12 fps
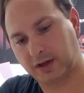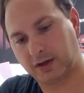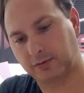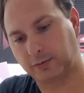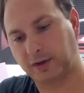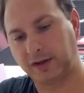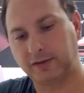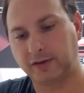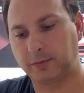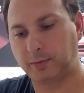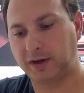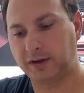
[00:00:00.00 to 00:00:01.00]
replace
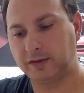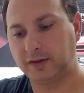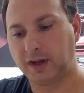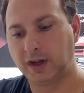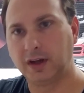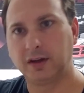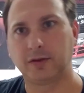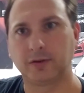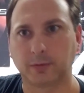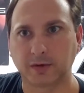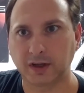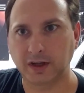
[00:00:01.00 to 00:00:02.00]
this piece, do
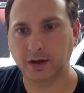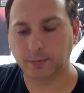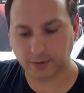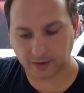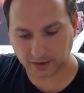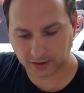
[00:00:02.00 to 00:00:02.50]
some cleanup